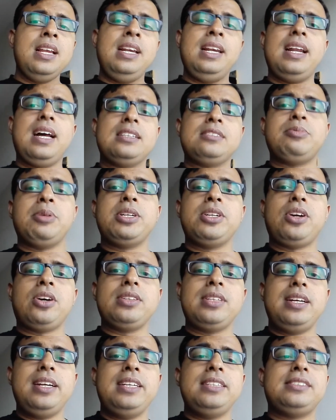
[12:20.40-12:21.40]
Last but
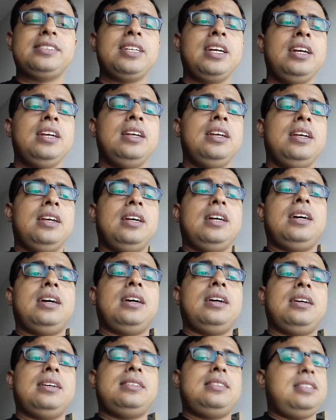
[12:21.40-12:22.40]
not the least,
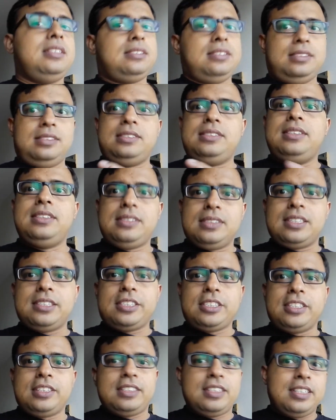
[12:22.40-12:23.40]
this
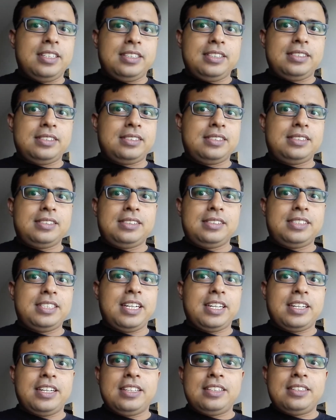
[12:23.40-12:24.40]
discussion has
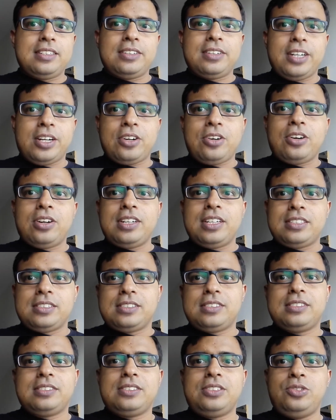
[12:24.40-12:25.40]
taken the record.
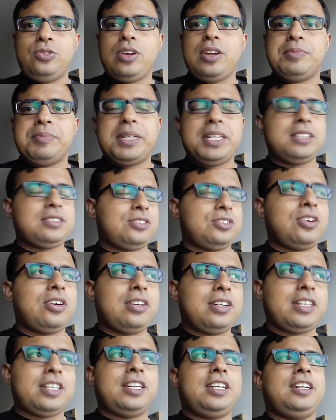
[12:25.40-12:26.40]
It's 12 minutes
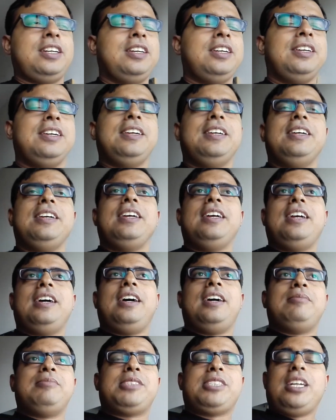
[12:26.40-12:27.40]
already.
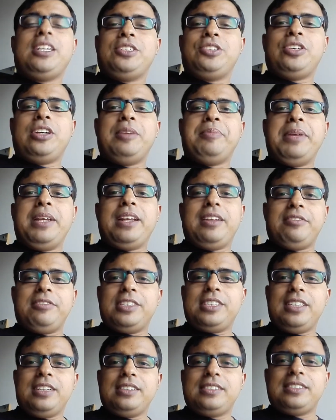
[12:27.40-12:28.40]
I'm trying to keep in
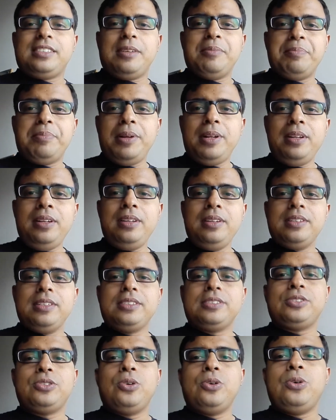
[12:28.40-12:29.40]
everything simple,
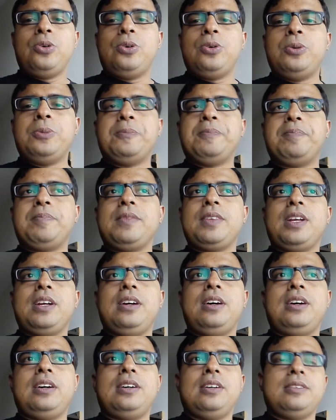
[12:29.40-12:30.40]
so
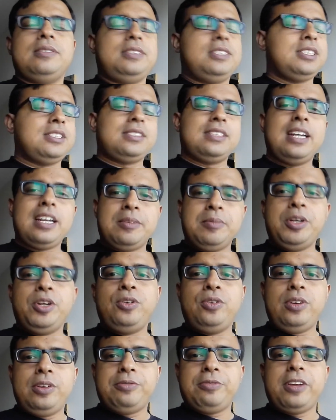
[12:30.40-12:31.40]
just let me
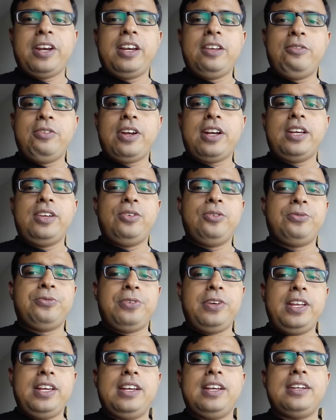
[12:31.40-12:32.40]
know if anywhere you
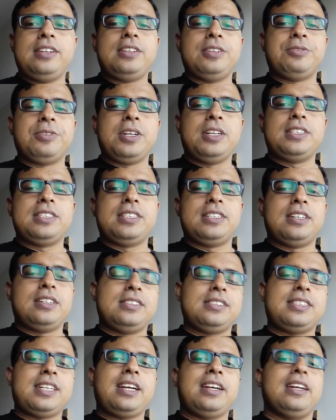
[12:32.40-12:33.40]
feel any difficulty in
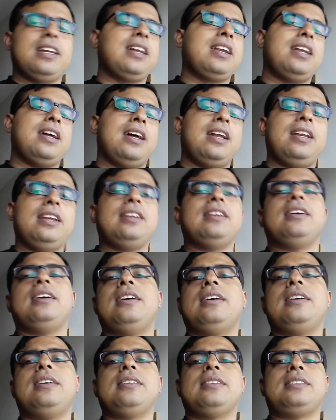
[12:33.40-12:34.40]
understanding, and
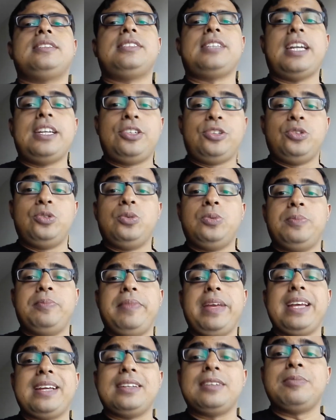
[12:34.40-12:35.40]
I'll try to
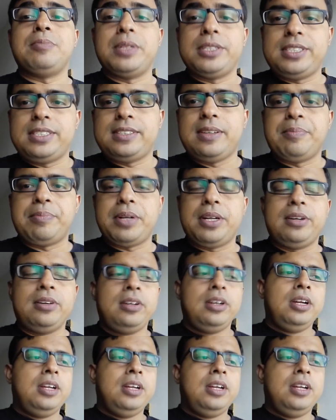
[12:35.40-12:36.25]
make it much simpler.